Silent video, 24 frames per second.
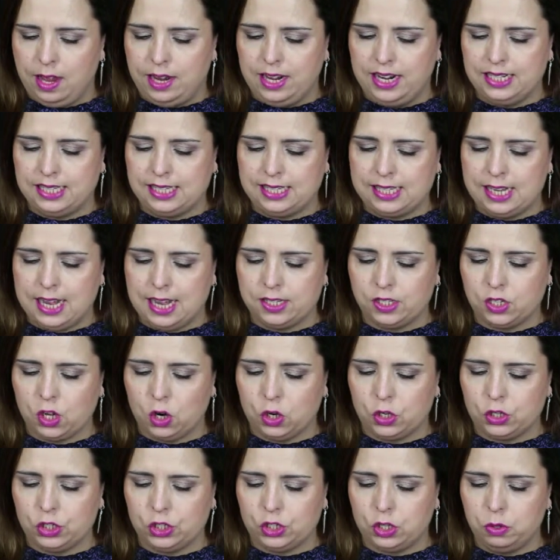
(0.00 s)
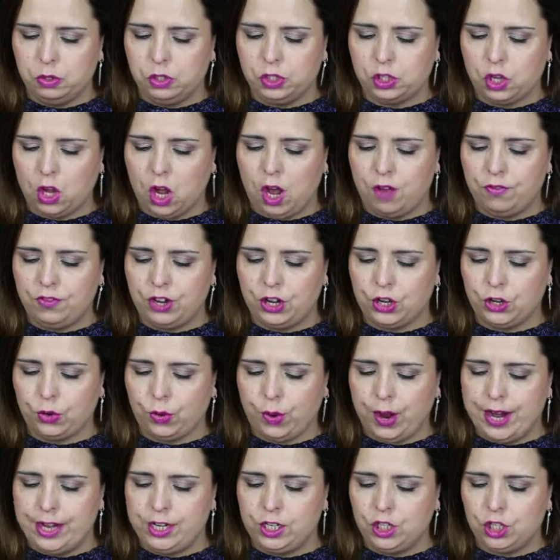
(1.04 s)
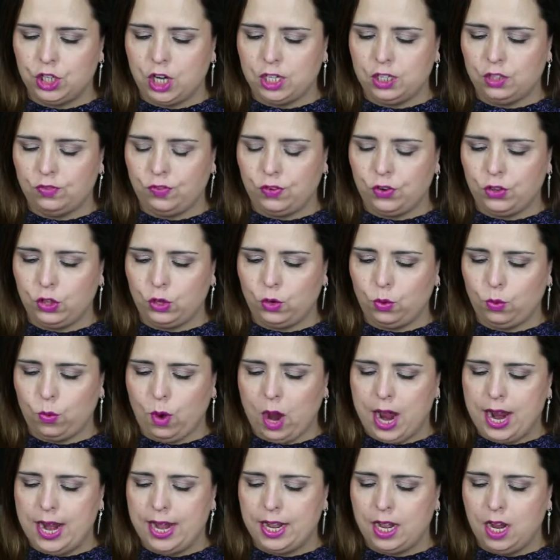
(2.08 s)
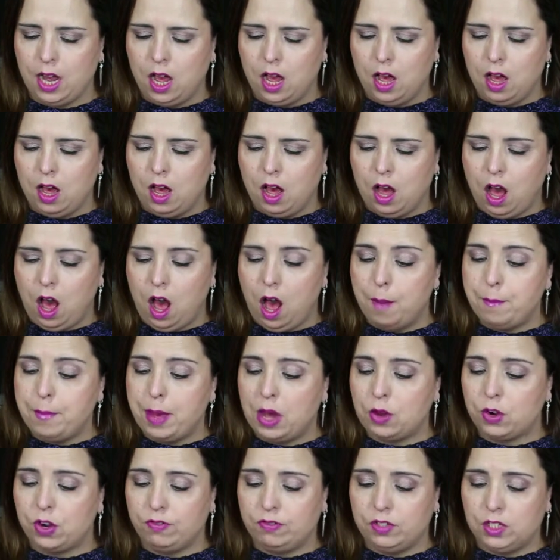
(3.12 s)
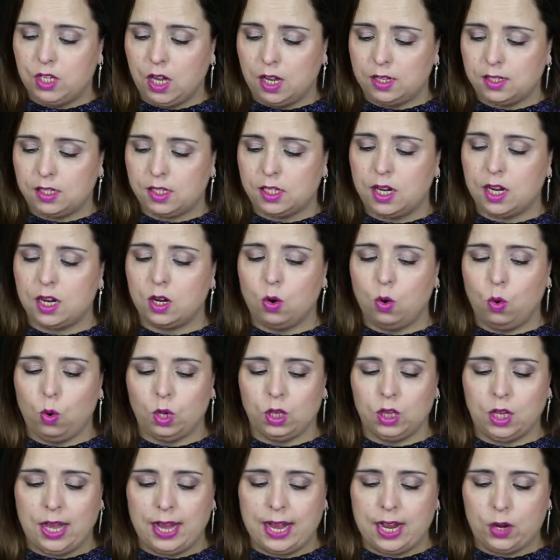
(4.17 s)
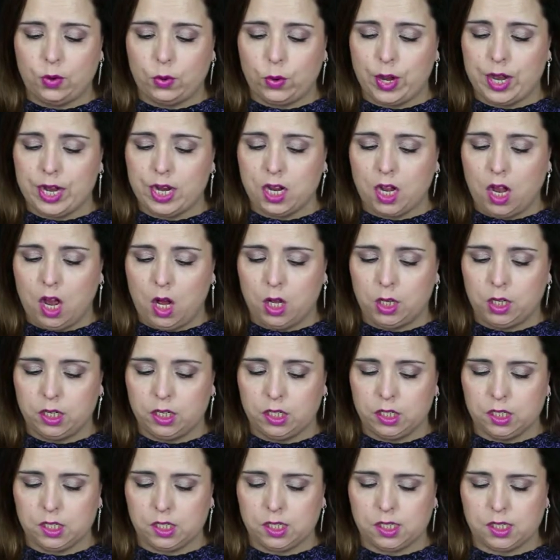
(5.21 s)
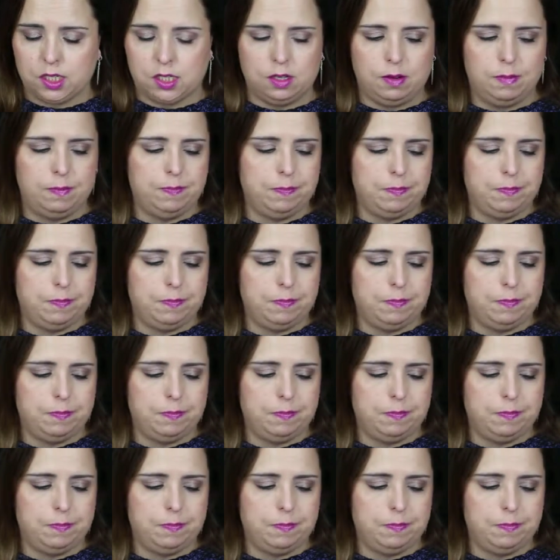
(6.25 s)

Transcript: It says are so soft and great just for the right amount of dusting or layering colors.